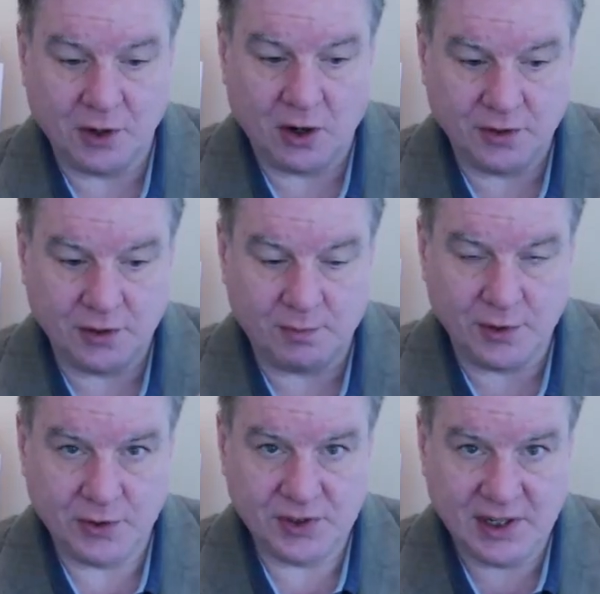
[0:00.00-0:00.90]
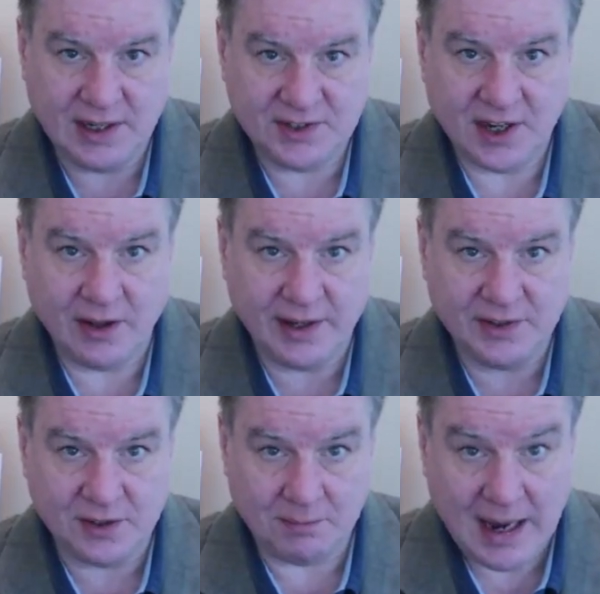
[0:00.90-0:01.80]
regard to producing and selling
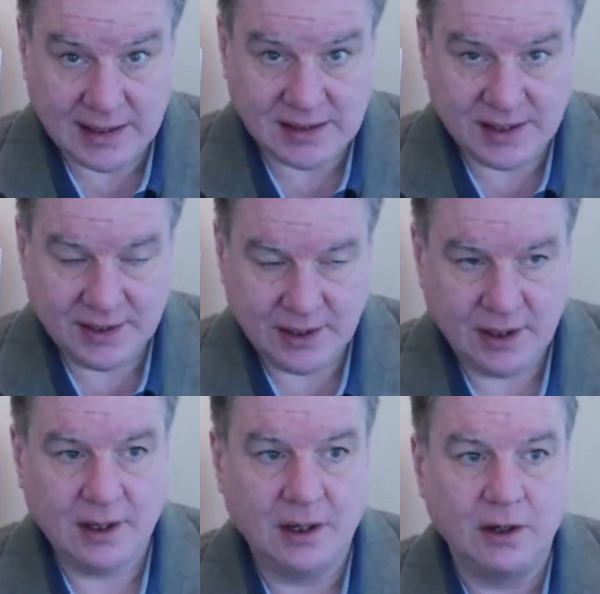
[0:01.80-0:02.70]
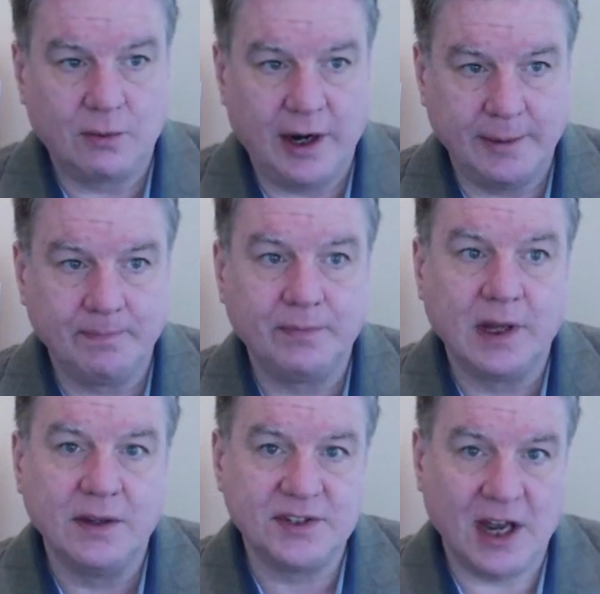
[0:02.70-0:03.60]
cement, right,
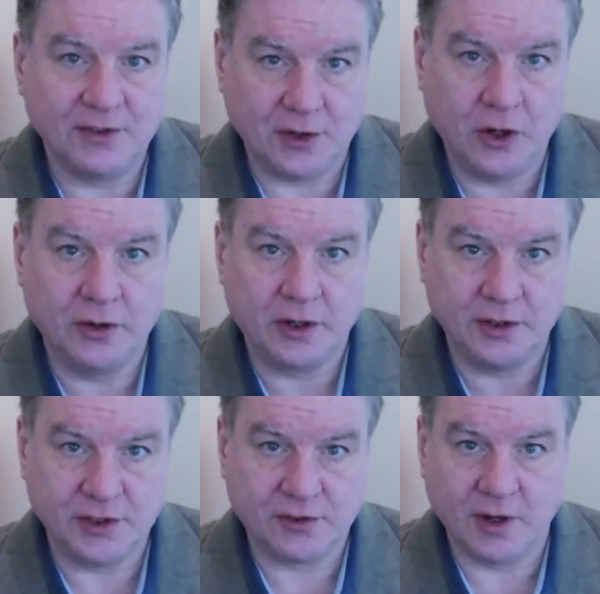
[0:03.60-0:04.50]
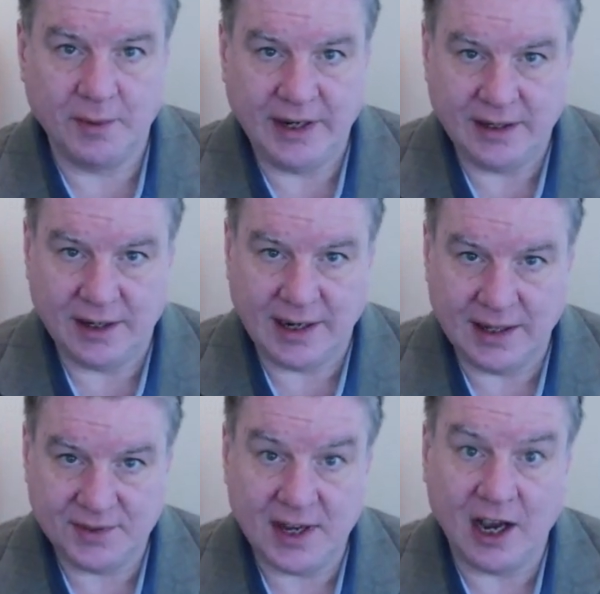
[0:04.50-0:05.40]
South Dakota could discriminate
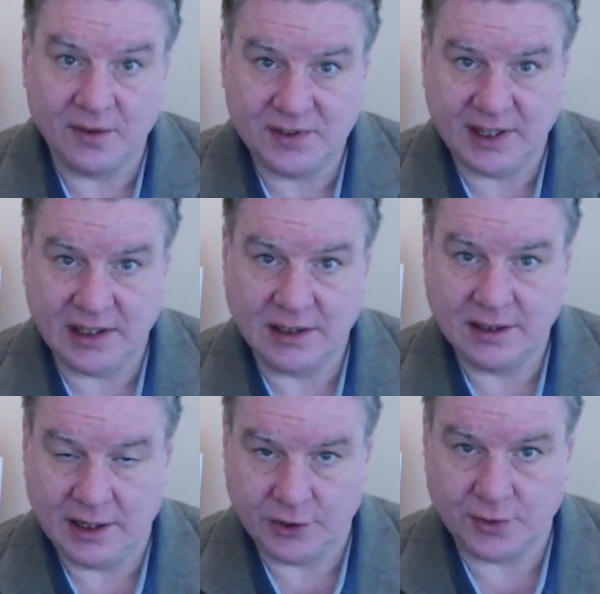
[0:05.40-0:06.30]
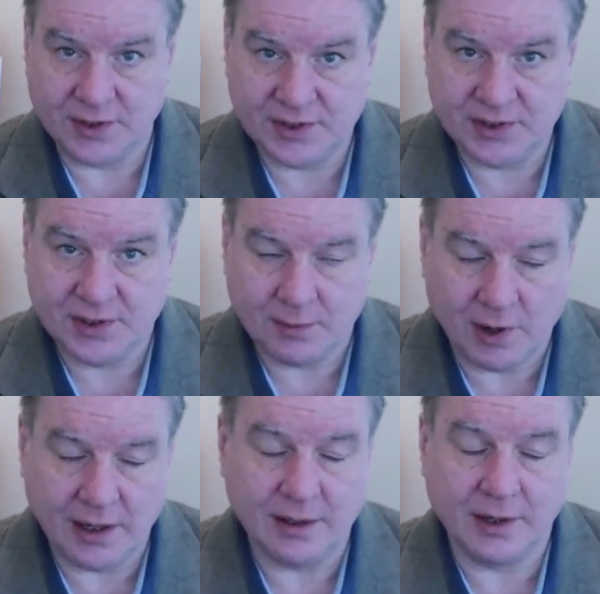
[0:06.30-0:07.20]
against out-of-state interests,
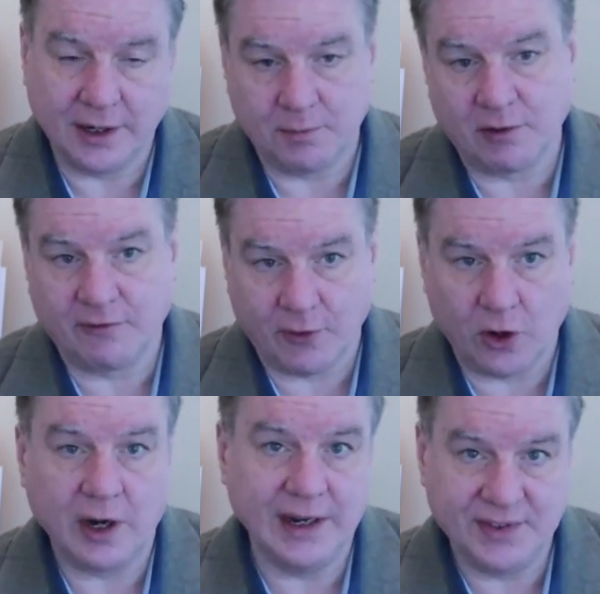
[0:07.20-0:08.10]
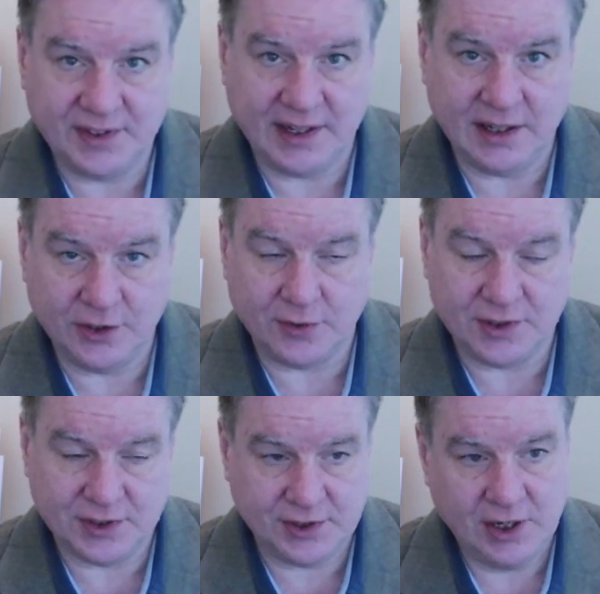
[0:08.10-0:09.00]
right? It could prefer in-state
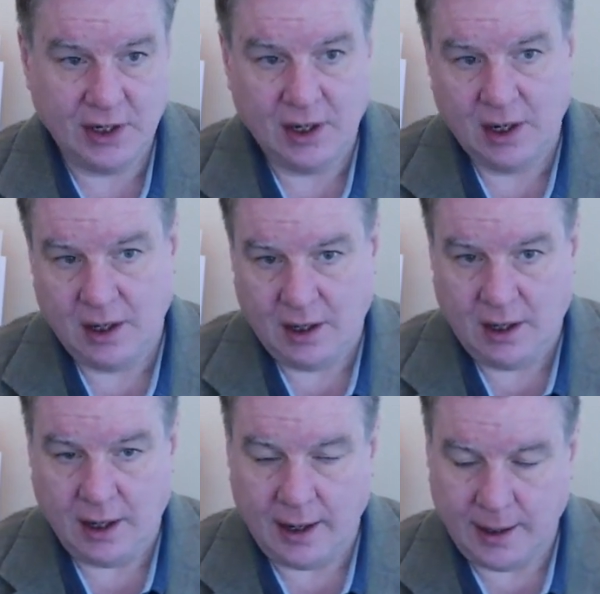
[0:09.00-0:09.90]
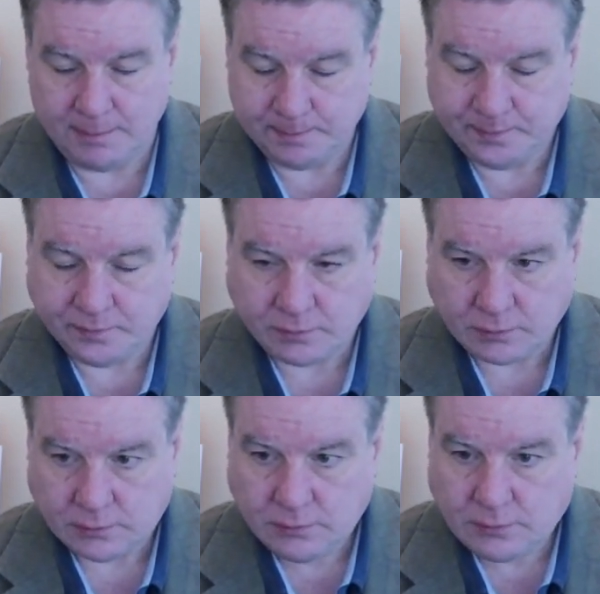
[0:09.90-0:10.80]
interests.
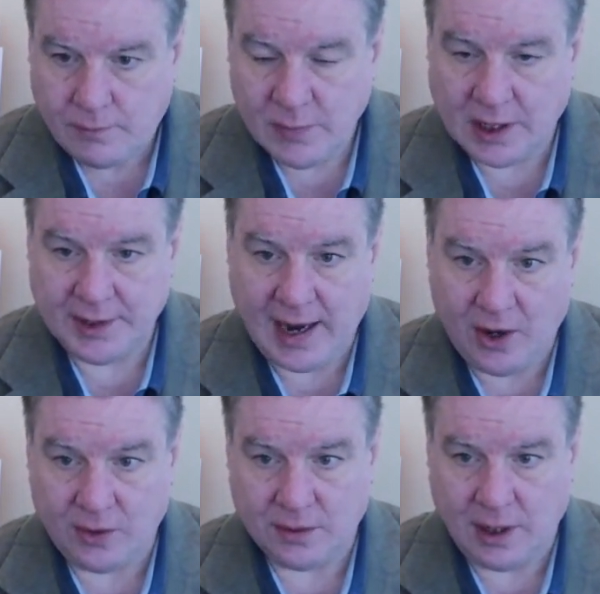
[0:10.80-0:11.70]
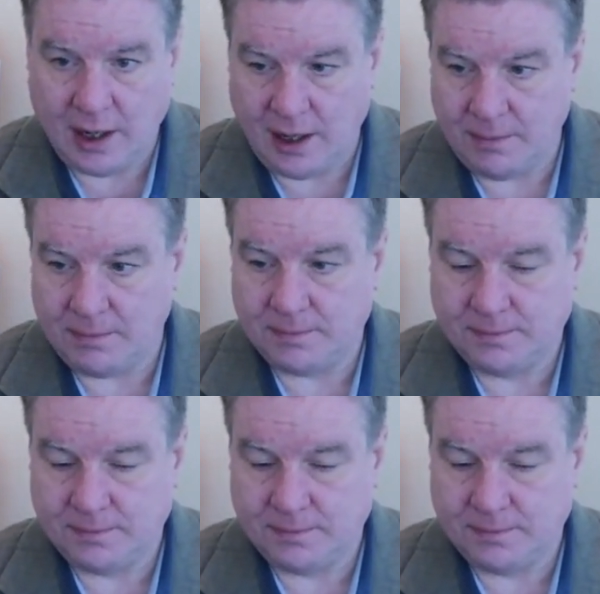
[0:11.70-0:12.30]
Now, I